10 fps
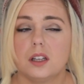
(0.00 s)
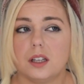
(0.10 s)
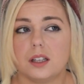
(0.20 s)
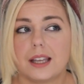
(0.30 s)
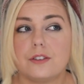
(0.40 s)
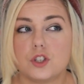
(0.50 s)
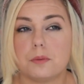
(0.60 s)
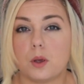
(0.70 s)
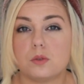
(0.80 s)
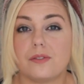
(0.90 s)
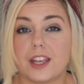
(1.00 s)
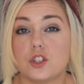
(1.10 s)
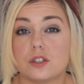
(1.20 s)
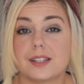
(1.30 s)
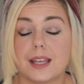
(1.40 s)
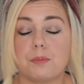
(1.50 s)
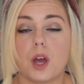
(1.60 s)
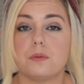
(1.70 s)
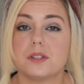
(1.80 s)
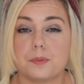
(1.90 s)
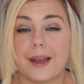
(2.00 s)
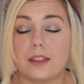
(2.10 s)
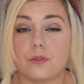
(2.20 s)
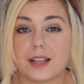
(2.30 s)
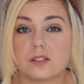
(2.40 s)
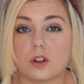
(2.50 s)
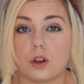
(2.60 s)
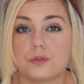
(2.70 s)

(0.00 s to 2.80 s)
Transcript: It gives you motivation to keep going to pay the rest off.